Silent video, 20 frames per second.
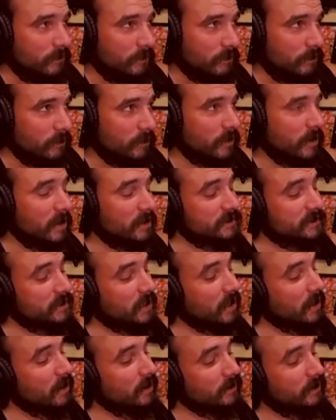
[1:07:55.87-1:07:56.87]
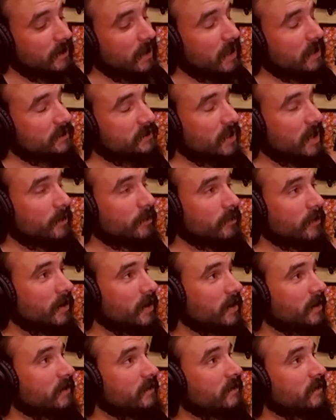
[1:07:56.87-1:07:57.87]
You guys got guys
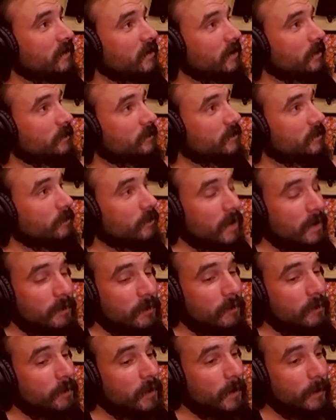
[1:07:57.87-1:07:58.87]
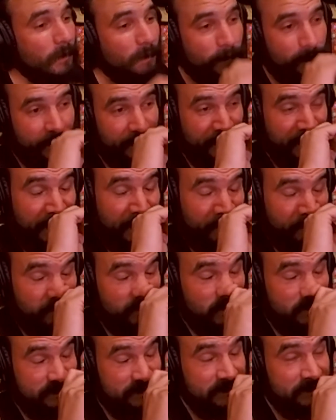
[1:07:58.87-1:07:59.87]
operating in teams, maybe with people that they don't
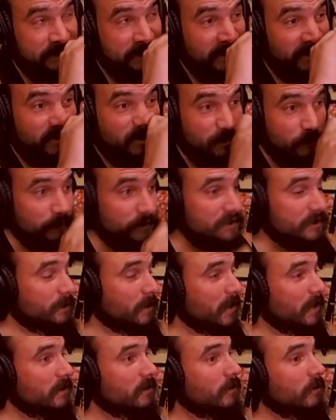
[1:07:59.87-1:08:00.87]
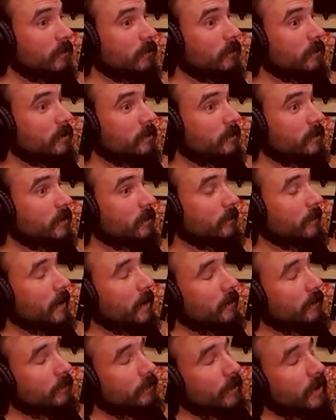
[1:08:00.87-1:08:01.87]
necessarily respect or want to be
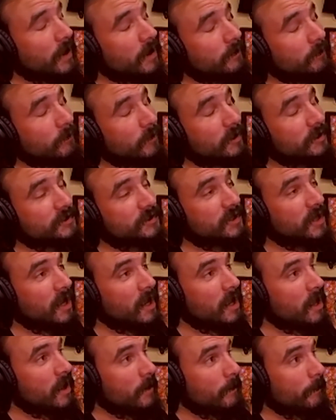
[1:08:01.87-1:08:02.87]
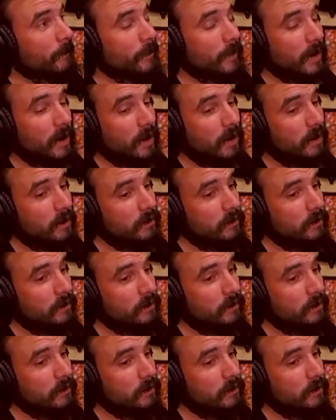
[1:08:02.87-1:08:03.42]
around or like much. But